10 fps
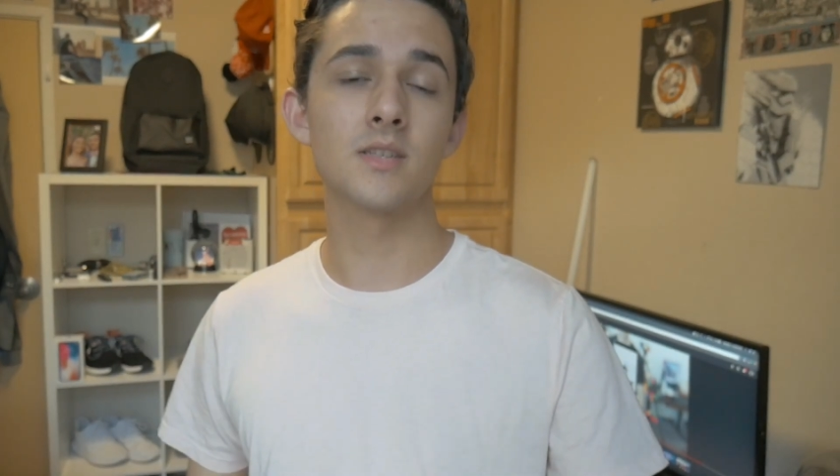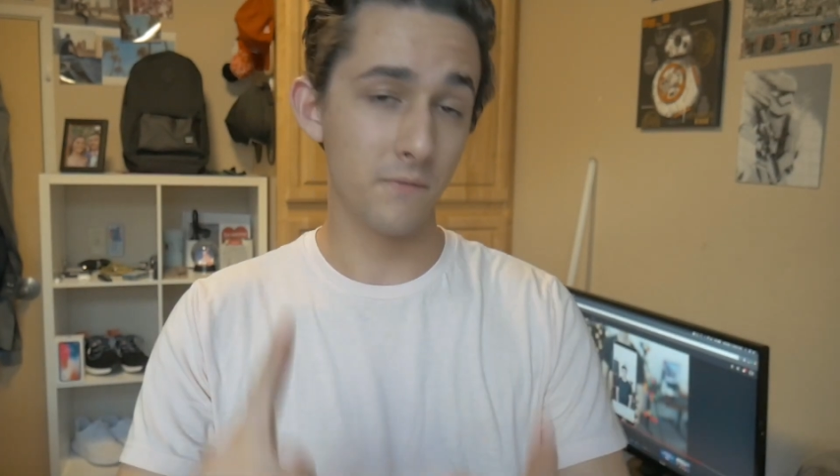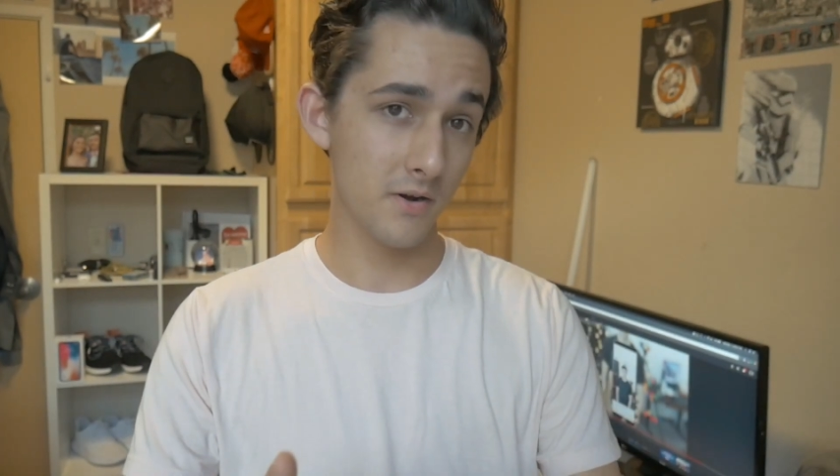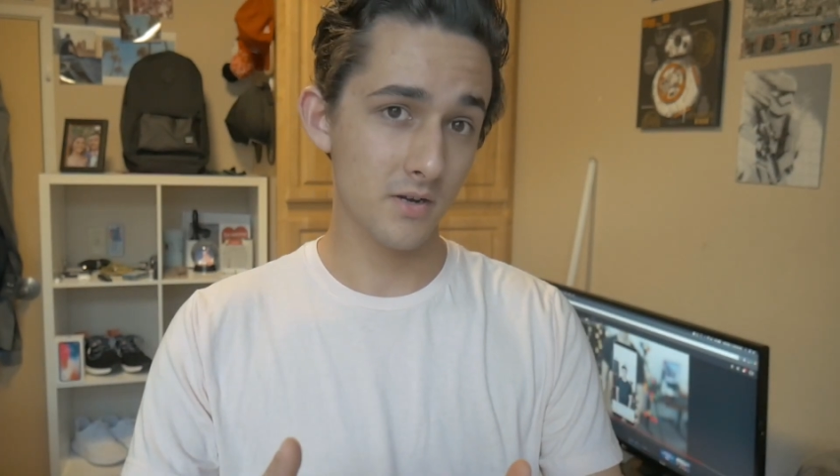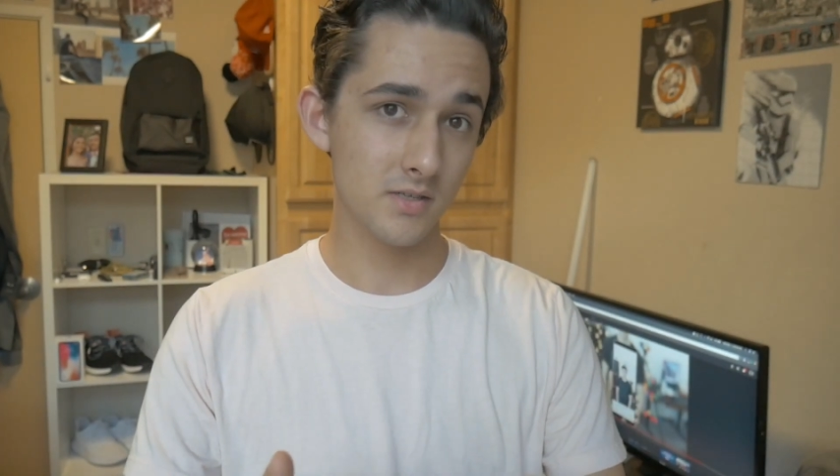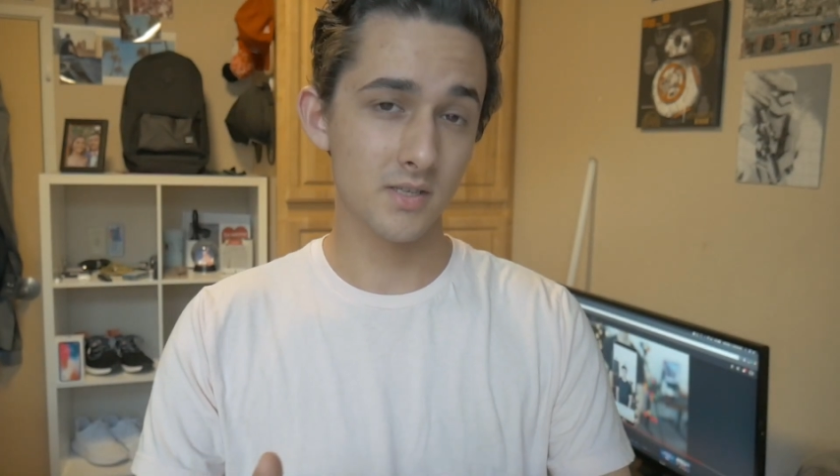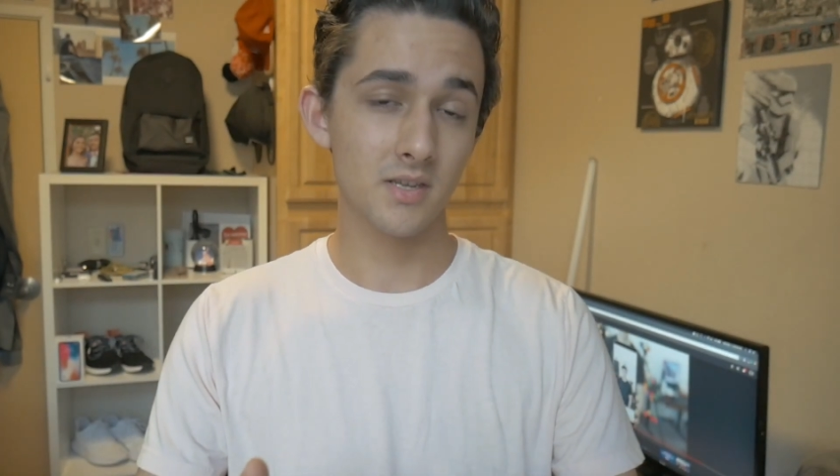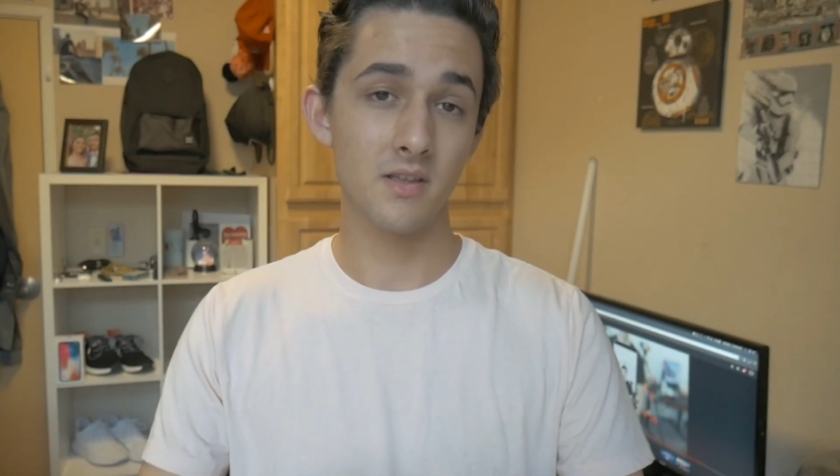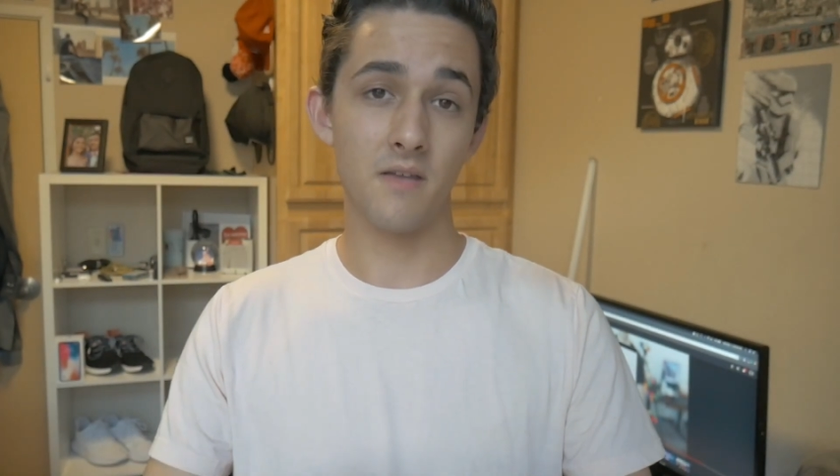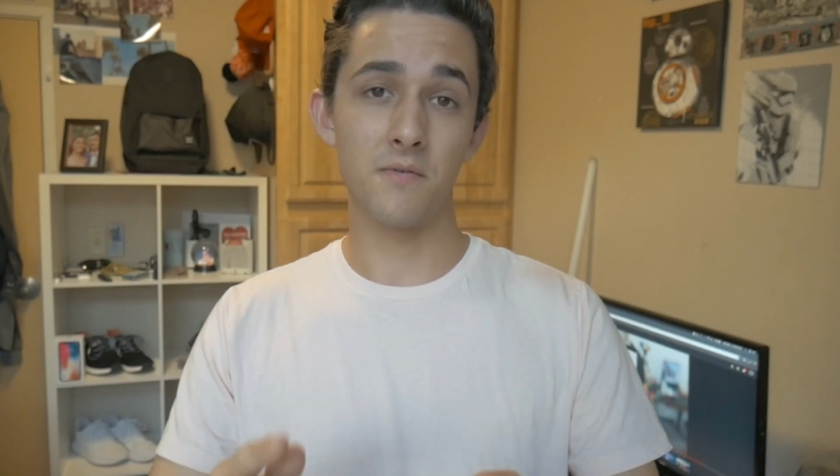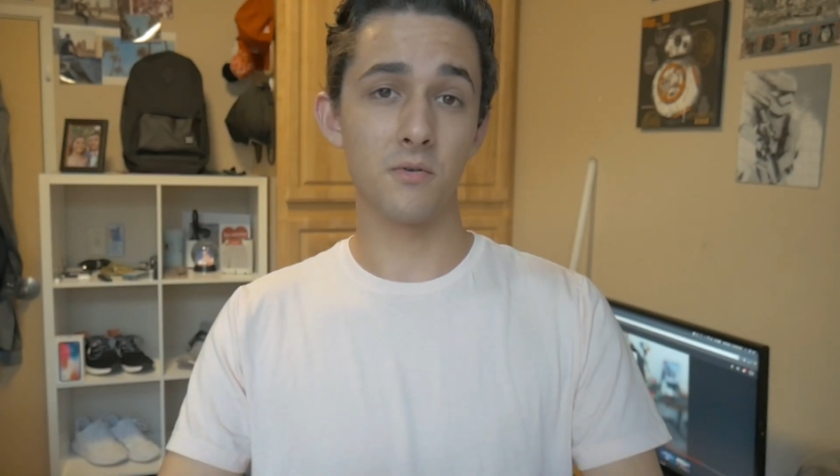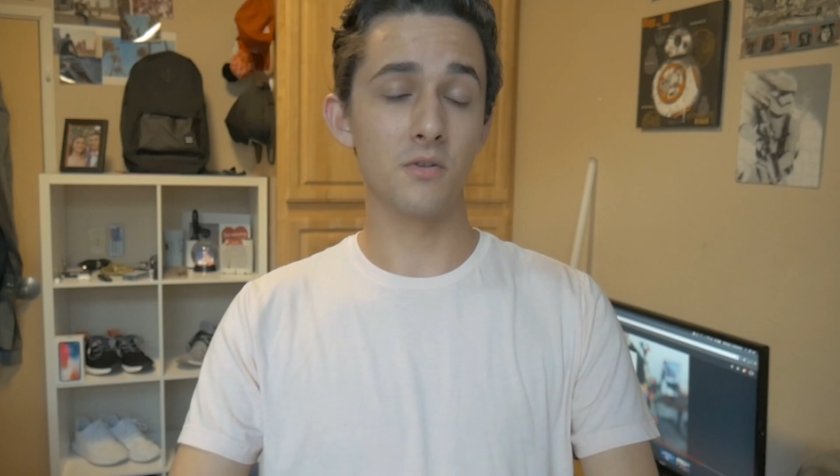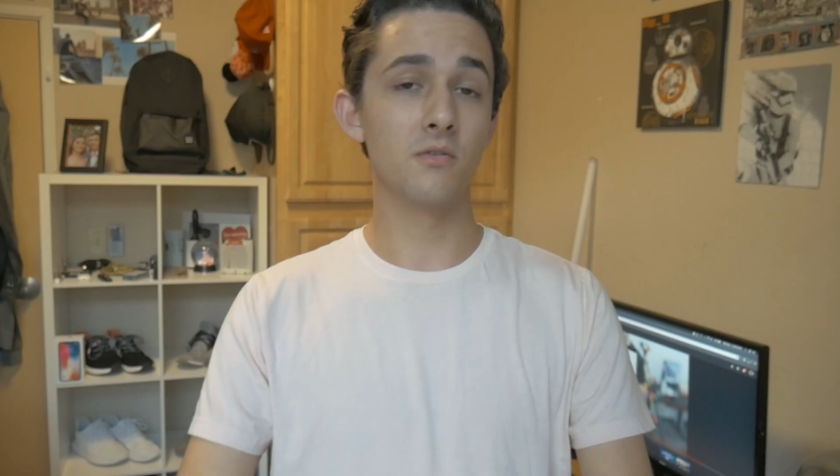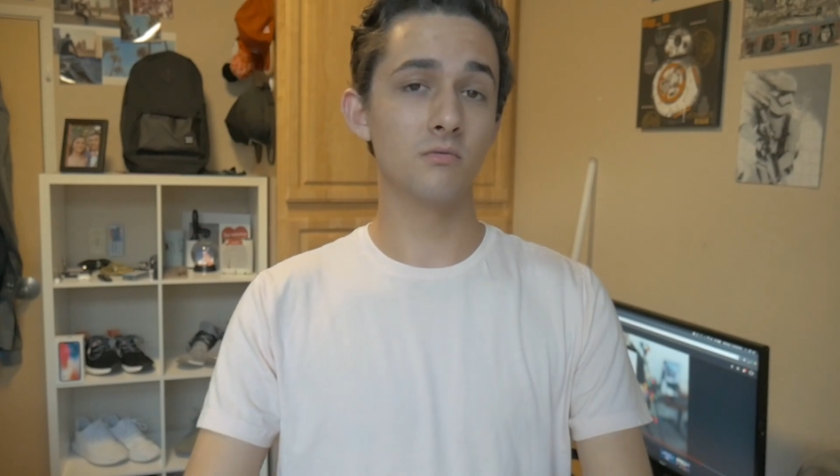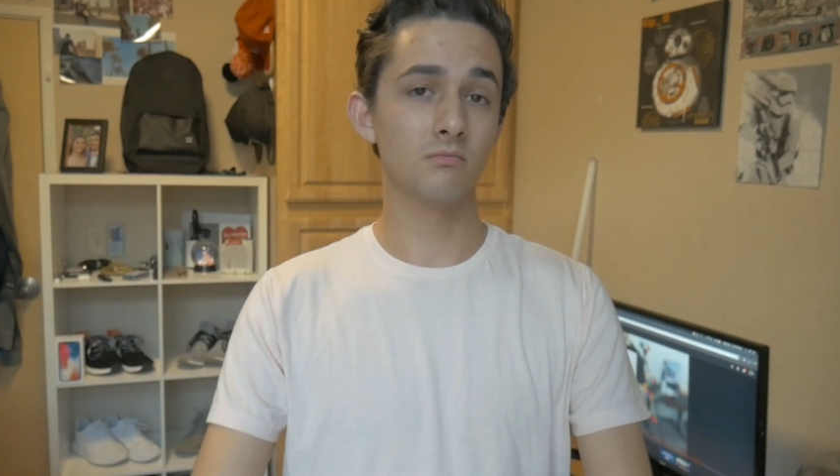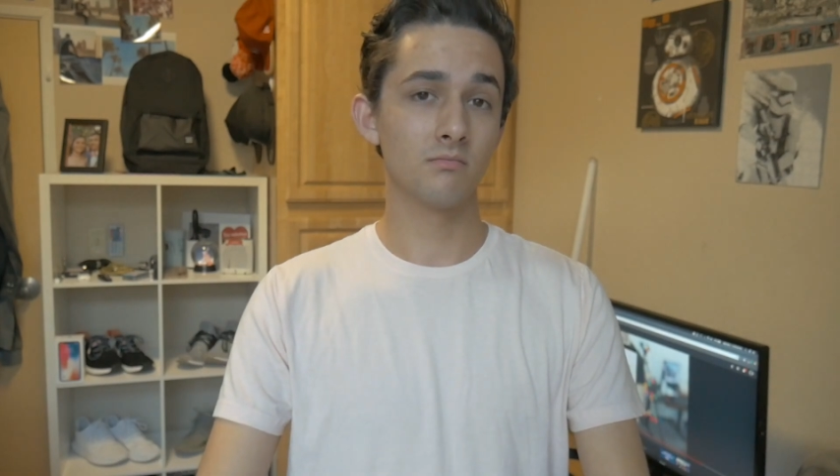First, if you're new,